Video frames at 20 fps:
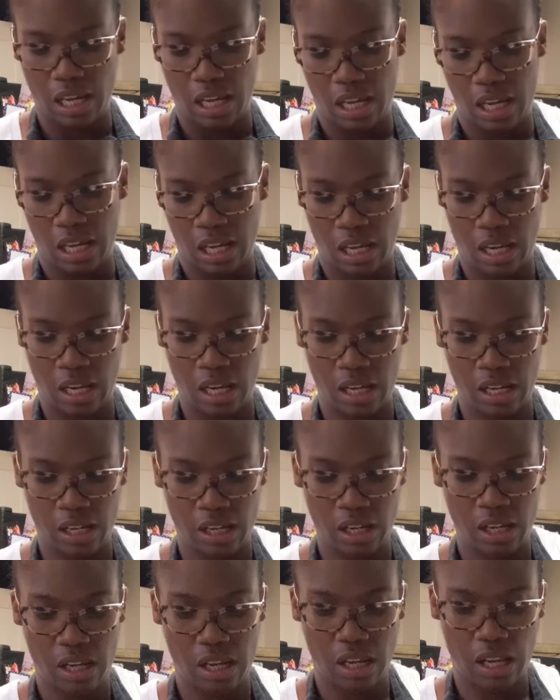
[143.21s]
and
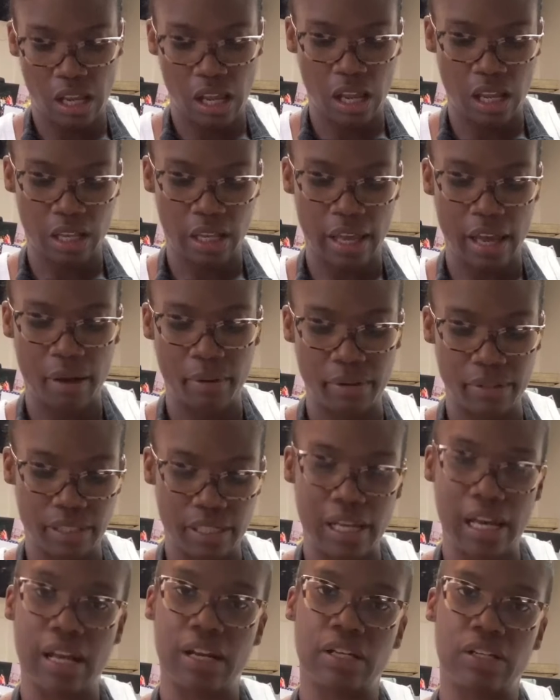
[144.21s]
allow it to
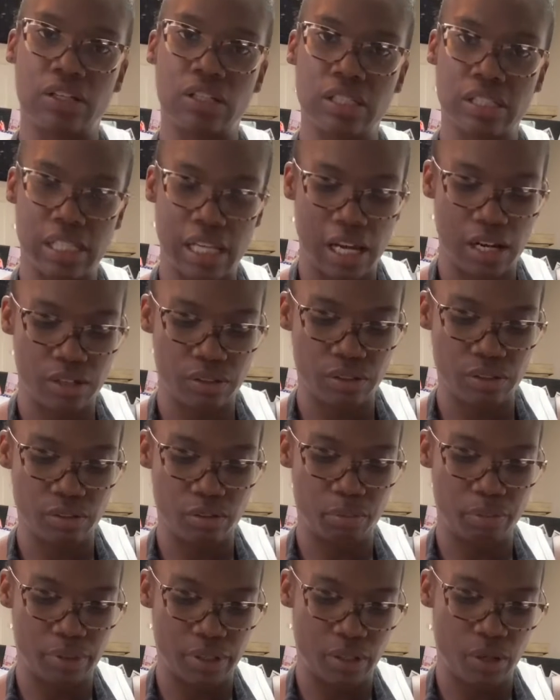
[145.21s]
kind of cook down a little
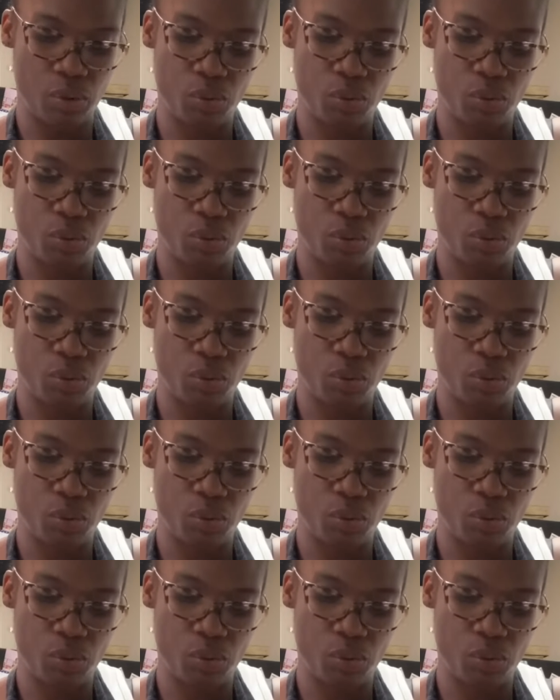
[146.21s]
bit